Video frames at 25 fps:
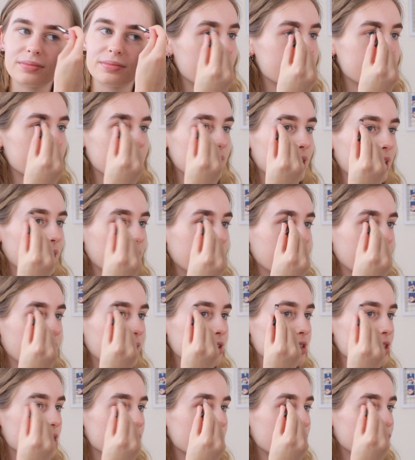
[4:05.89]
So then
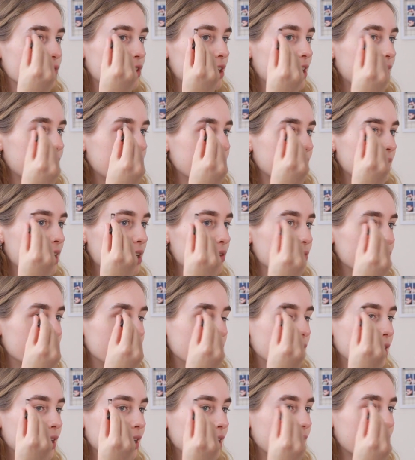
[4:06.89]
I just fill in the other
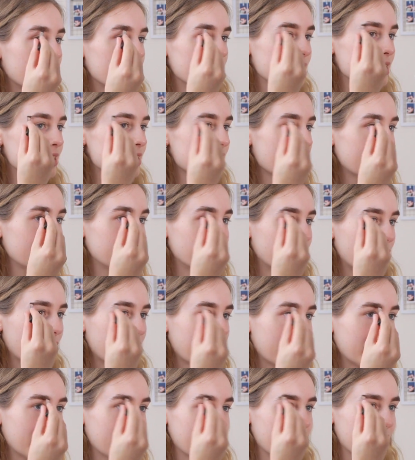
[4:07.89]
one the same
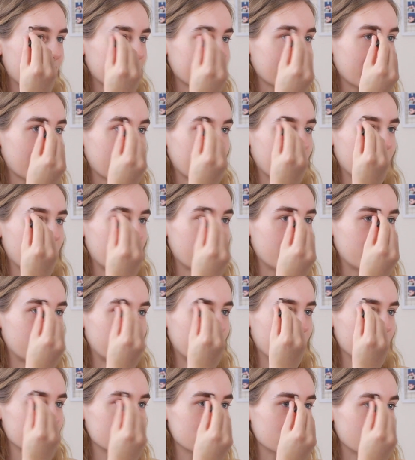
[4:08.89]
way, and then I
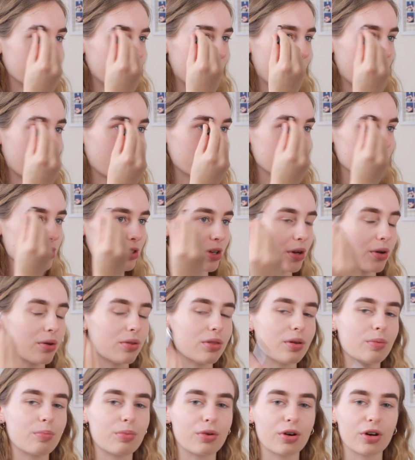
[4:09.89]
brush them out so
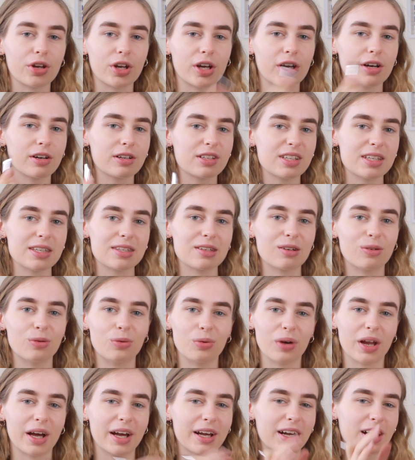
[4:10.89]
the product isn't
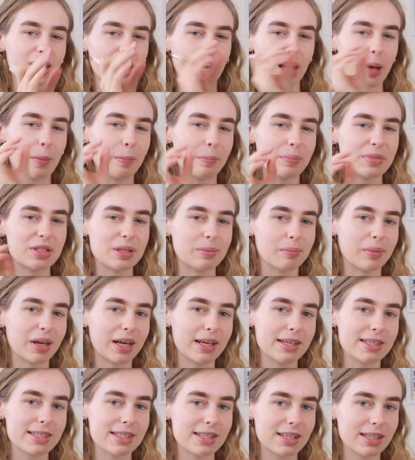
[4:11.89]
all like clumped in
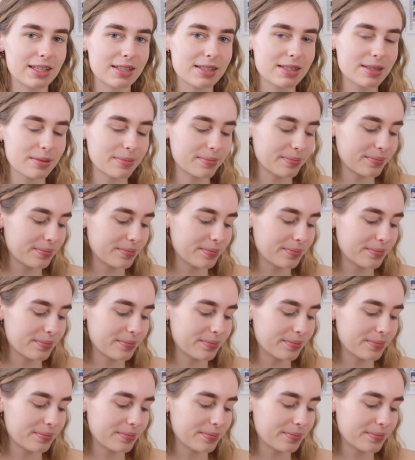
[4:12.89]
places.